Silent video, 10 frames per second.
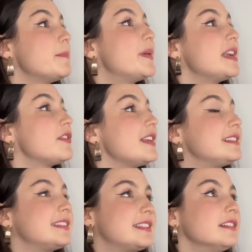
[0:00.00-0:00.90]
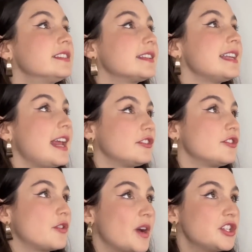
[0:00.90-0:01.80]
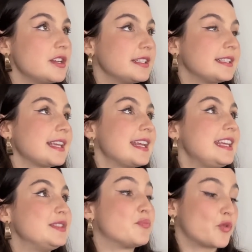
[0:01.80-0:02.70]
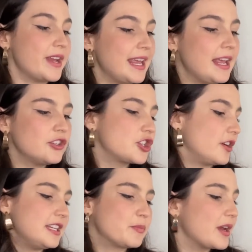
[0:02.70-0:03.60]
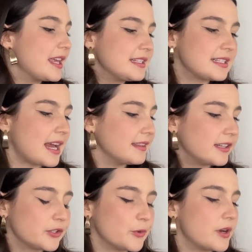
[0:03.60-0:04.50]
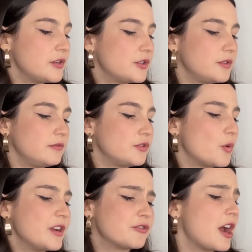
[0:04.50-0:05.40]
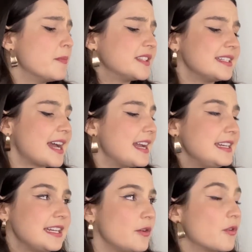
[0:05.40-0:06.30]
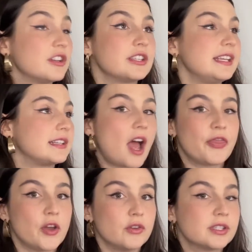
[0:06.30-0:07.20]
But it still doesn't answer the question because it's like he's bringing little toy drums and tiny tin horns. He's got those.